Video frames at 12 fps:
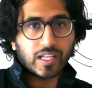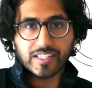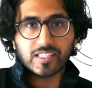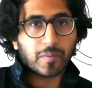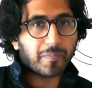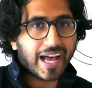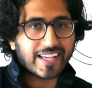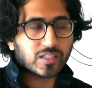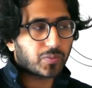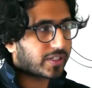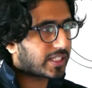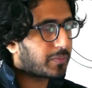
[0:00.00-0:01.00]
let's say
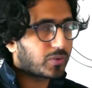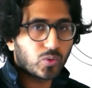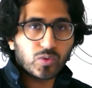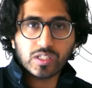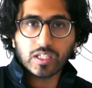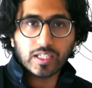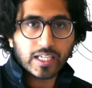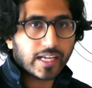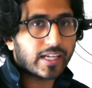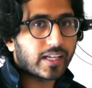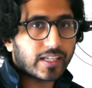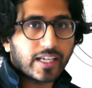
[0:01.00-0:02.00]
basketball, I keep losing
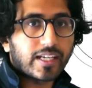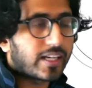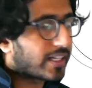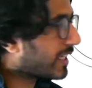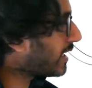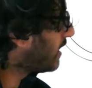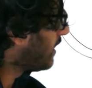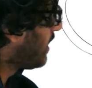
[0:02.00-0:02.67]
again and again and again,